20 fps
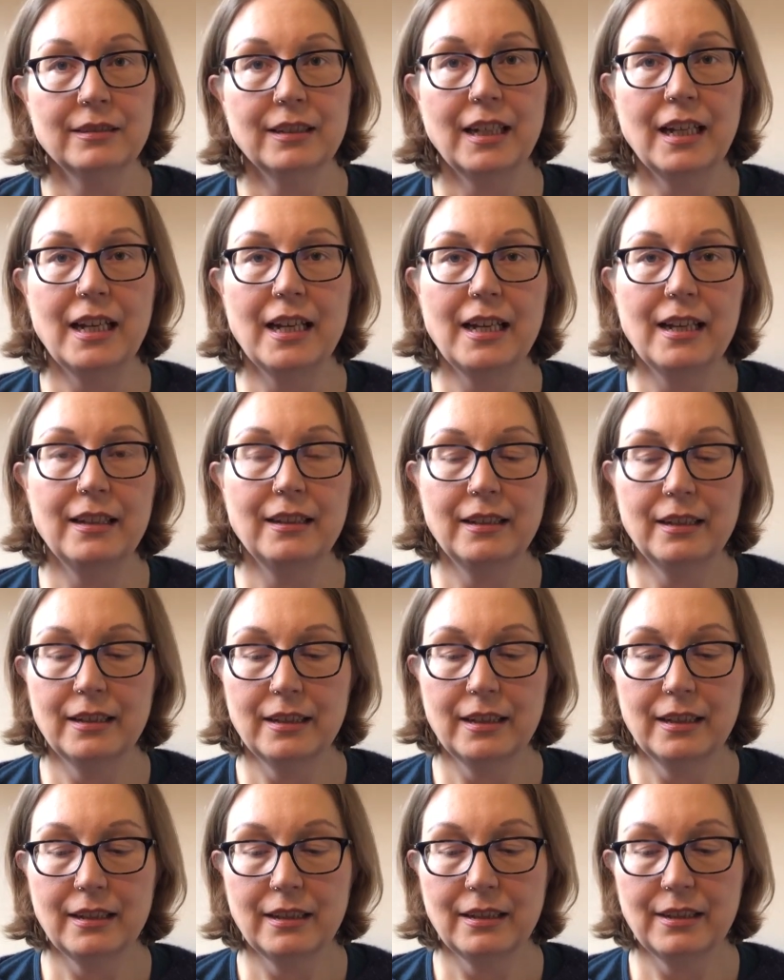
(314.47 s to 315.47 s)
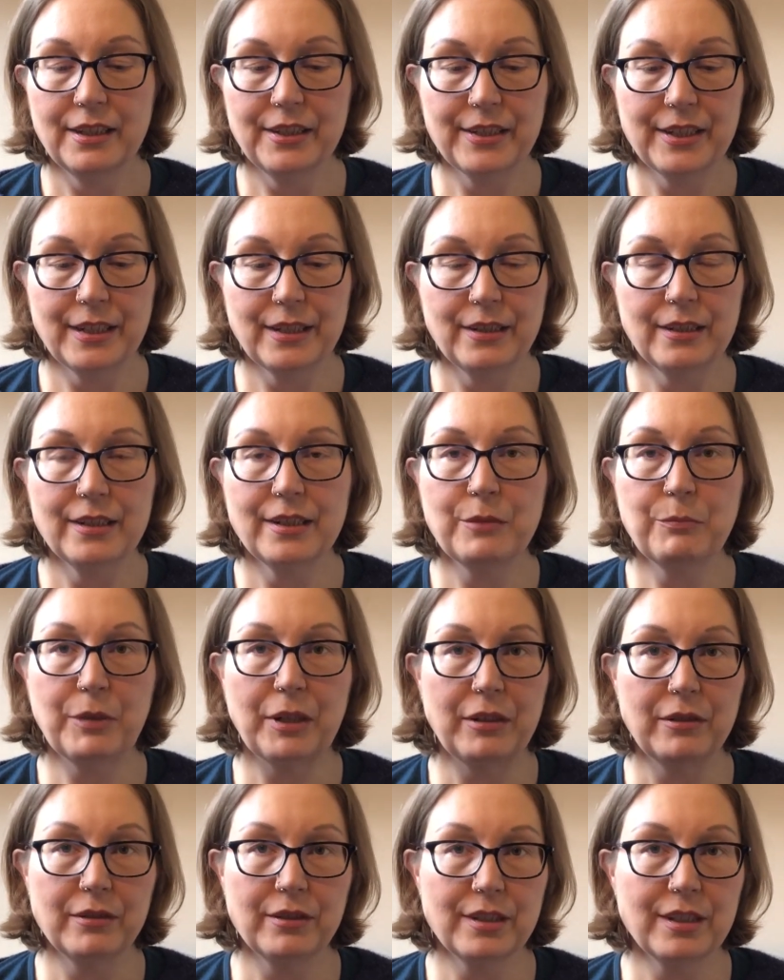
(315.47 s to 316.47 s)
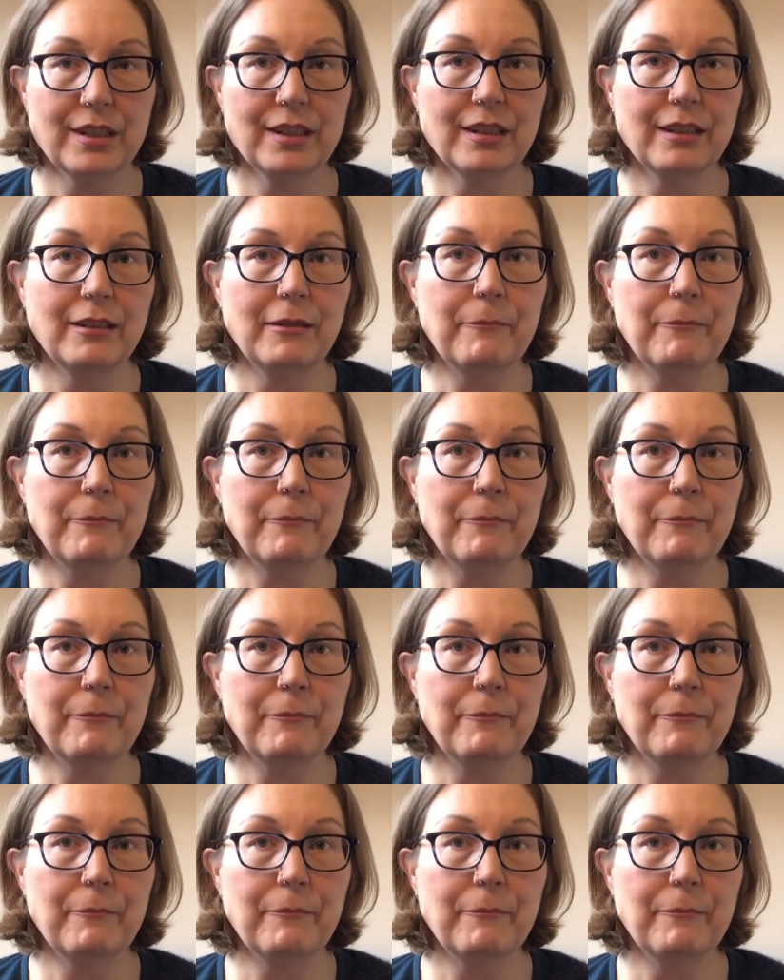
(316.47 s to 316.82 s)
And this is because